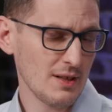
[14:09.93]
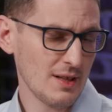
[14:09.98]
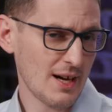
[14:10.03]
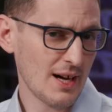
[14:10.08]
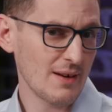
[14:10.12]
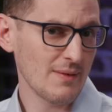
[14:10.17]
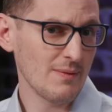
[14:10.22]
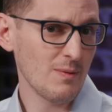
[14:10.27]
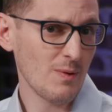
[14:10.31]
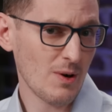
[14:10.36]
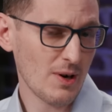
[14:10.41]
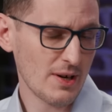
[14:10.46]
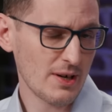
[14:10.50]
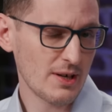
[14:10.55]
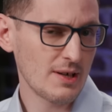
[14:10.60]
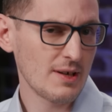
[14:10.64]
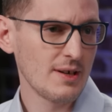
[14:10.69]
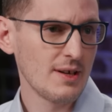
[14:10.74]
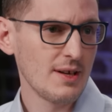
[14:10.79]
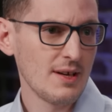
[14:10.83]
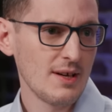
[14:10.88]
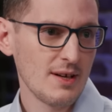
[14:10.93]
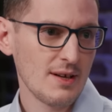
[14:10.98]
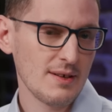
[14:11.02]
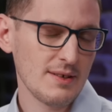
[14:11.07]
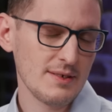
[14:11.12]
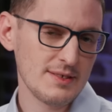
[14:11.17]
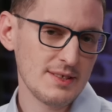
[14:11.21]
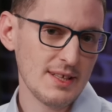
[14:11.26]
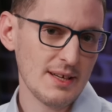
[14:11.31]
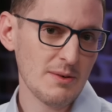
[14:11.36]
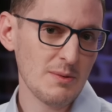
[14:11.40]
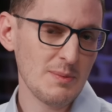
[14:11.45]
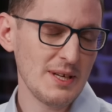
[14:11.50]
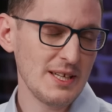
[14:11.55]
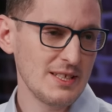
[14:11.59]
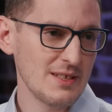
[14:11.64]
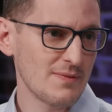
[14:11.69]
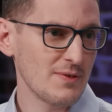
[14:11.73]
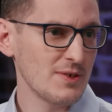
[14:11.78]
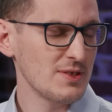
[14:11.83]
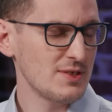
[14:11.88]
a lot of water, because that would
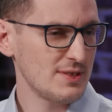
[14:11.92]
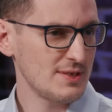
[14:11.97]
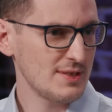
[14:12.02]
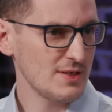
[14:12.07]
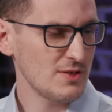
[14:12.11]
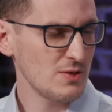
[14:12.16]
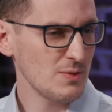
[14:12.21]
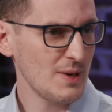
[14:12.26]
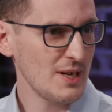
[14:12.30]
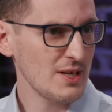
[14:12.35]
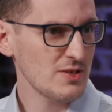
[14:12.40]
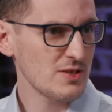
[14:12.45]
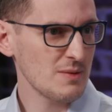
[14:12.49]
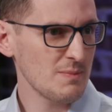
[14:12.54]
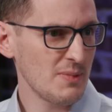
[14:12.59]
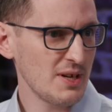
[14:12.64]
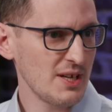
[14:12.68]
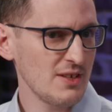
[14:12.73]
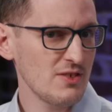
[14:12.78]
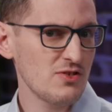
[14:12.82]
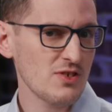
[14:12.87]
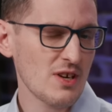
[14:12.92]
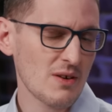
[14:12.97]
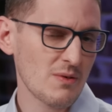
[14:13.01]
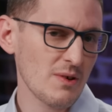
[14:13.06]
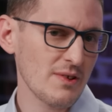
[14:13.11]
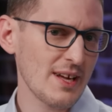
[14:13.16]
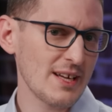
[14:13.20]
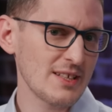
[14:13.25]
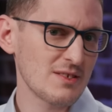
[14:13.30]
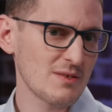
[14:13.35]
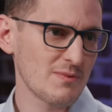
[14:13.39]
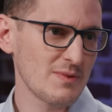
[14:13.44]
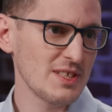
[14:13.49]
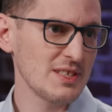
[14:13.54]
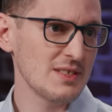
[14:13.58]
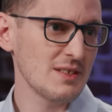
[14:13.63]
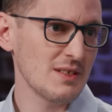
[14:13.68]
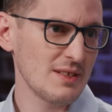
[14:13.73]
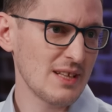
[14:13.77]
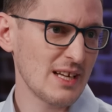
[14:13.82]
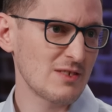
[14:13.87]
be a different situation. But in general, that's
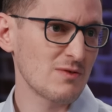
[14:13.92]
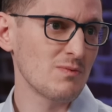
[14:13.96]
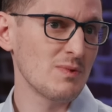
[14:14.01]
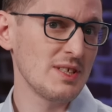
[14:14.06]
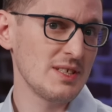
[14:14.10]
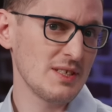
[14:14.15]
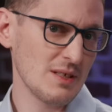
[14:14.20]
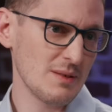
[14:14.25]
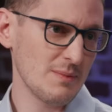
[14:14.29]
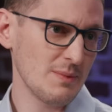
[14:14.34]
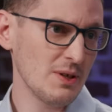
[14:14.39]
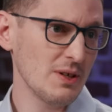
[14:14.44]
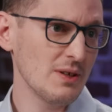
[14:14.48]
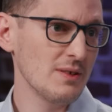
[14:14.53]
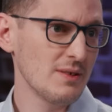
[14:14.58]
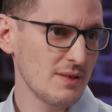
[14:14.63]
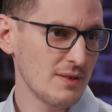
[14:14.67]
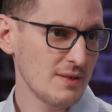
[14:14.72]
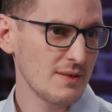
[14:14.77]
reasonable.